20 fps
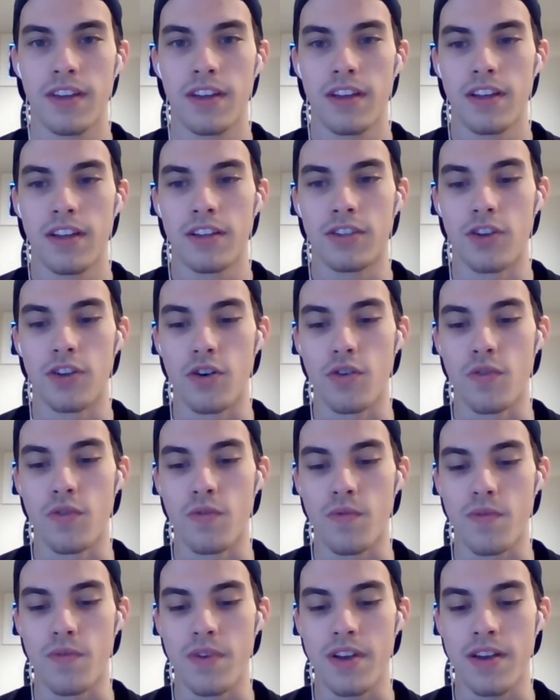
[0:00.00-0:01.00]

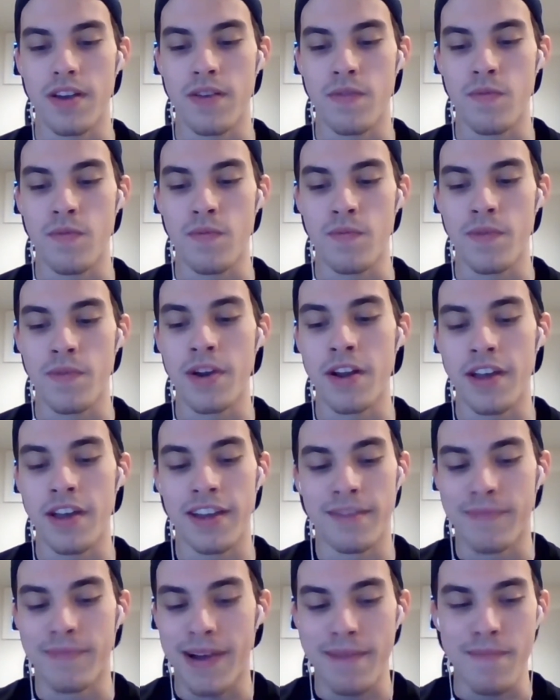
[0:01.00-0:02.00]
So when
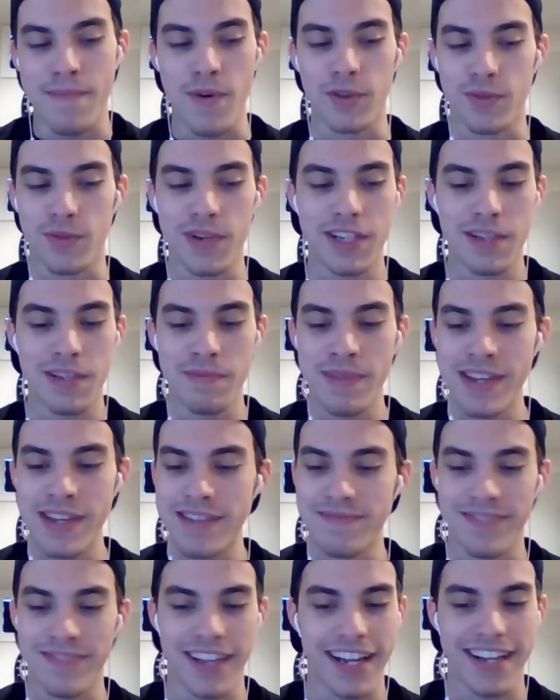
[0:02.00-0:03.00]
in my most recent
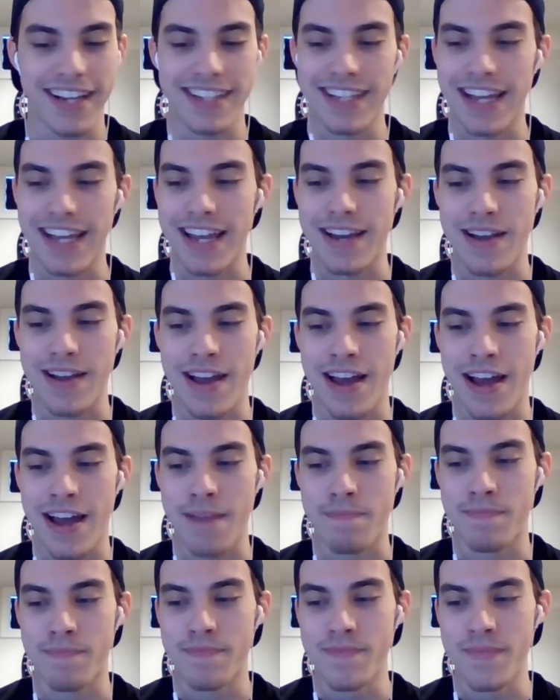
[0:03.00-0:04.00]
meet, like I
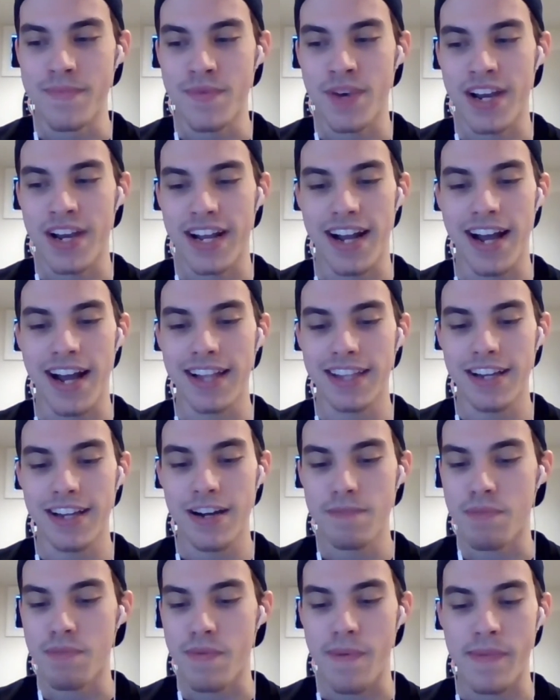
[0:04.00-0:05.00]
said, when I got
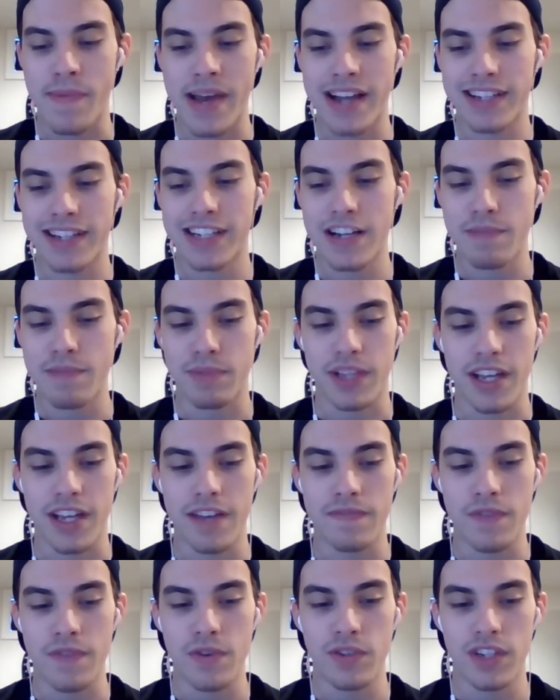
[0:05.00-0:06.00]
there, put my bags down, put the
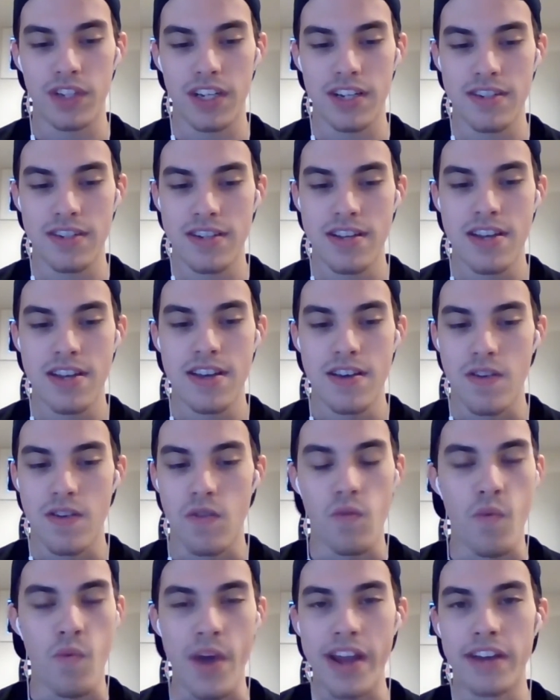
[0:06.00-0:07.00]
headphones in,
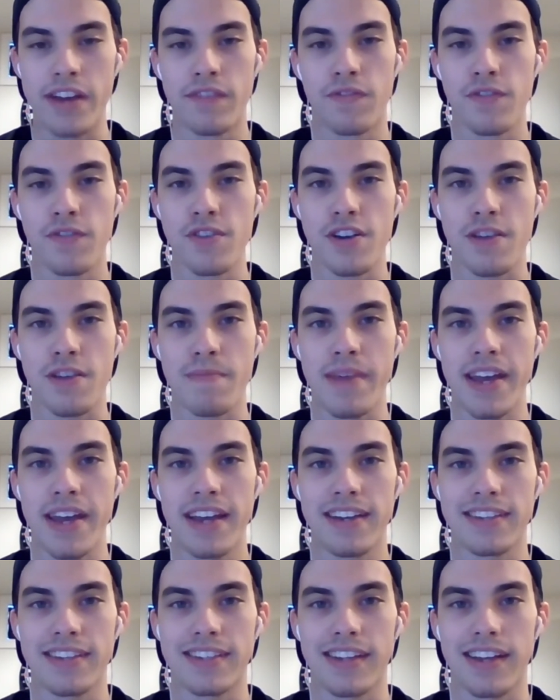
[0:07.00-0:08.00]
waited for the
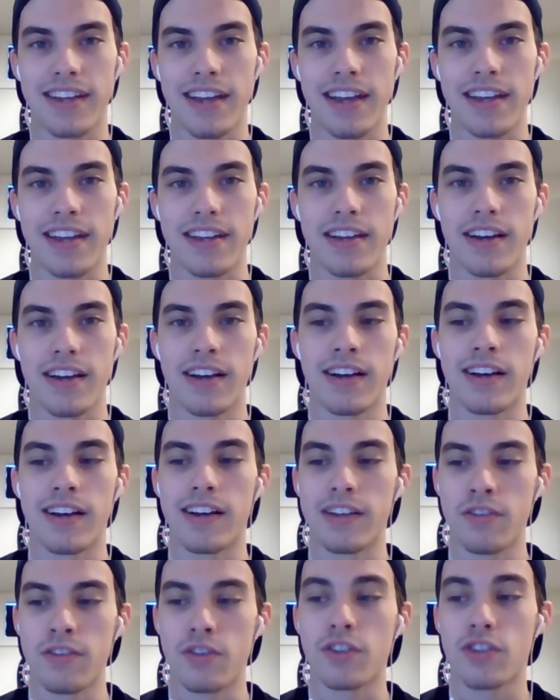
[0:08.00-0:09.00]
command to say, hey,
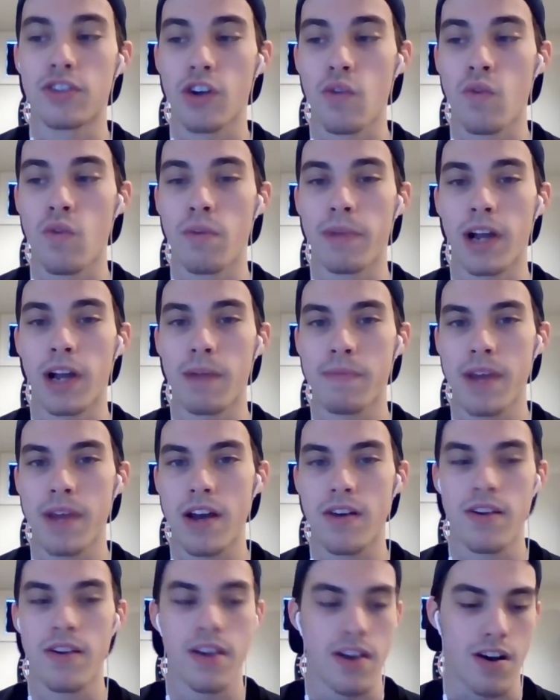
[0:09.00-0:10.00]
you can start warming up
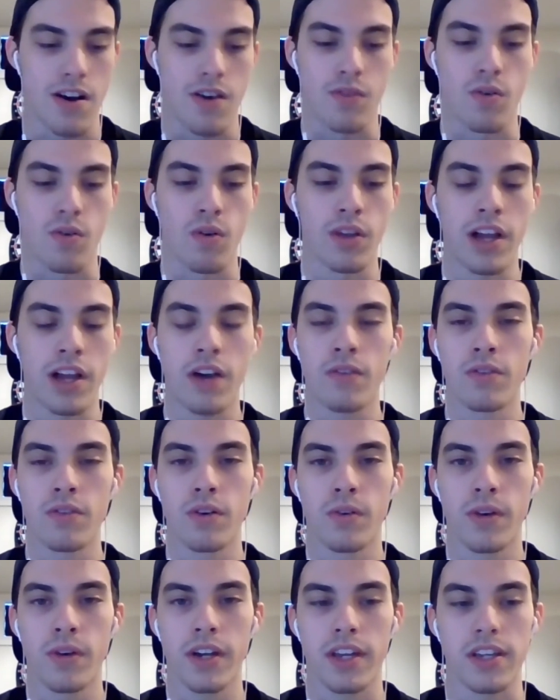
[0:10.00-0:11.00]
now. I'll roll out real
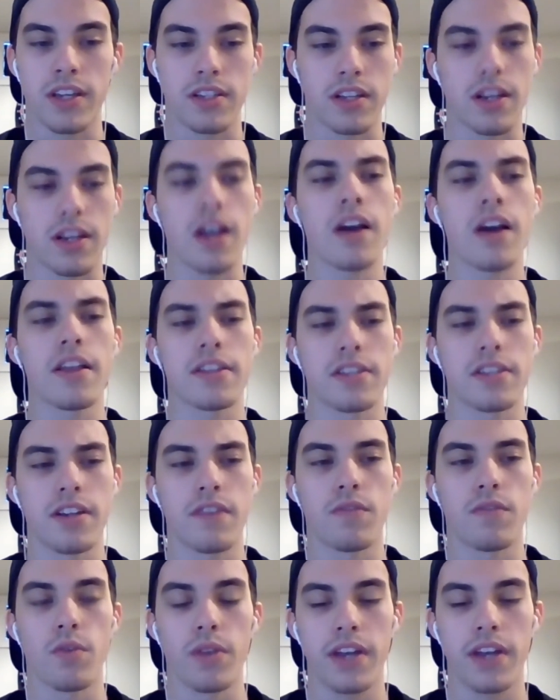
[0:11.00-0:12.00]
quick. He said, oh, that's
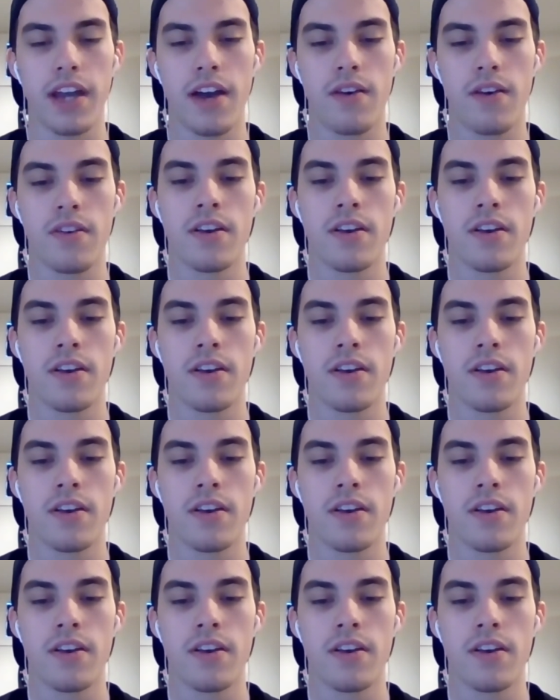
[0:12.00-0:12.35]
enough rolling out.